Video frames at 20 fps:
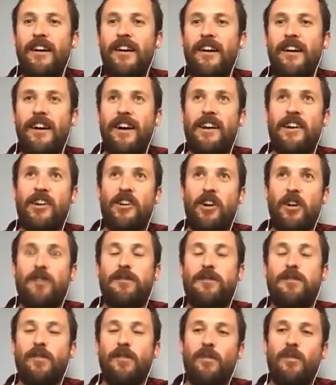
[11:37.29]
all right, go
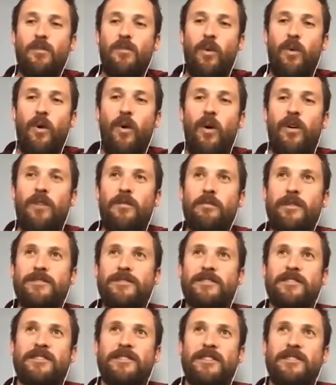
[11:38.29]
for a walk, because
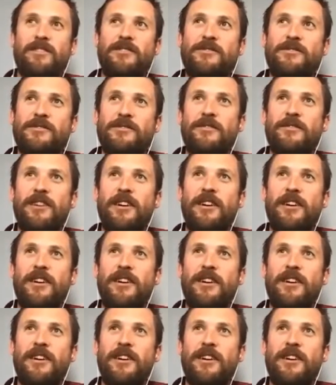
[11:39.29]
it's going to